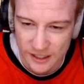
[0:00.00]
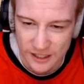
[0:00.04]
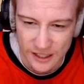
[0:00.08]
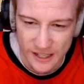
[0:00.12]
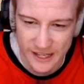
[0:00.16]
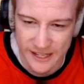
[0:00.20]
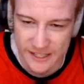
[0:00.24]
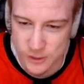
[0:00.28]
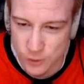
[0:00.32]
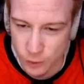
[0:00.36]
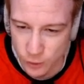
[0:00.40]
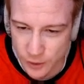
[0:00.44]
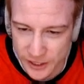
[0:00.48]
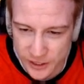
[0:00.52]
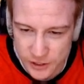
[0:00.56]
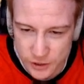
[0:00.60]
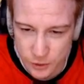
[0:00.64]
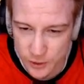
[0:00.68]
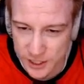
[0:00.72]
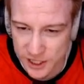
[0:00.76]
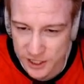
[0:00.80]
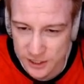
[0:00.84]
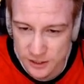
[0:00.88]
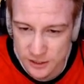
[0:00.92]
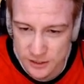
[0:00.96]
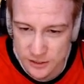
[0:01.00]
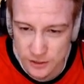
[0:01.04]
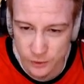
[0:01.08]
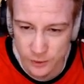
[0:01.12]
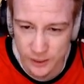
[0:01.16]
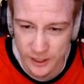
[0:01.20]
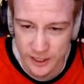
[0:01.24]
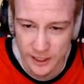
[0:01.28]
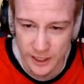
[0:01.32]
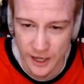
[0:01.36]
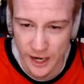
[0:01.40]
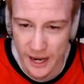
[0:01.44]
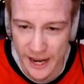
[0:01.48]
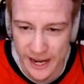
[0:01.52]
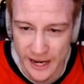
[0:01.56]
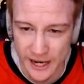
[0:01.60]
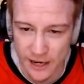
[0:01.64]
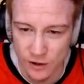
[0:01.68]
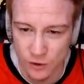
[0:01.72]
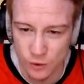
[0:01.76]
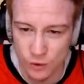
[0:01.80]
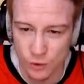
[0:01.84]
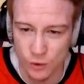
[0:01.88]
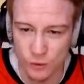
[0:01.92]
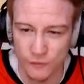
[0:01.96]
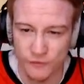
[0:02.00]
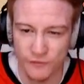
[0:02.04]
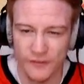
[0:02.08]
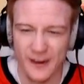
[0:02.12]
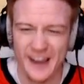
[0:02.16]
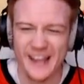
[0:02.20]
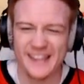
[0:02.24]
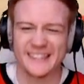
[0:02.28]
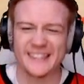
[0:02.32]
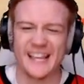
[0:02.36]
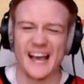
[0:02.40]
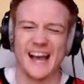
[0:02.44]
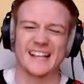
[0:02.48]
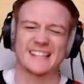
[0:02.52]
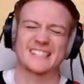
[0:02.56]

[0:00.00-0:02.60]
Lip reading: Hey, tween. Hey, ooh, fake that.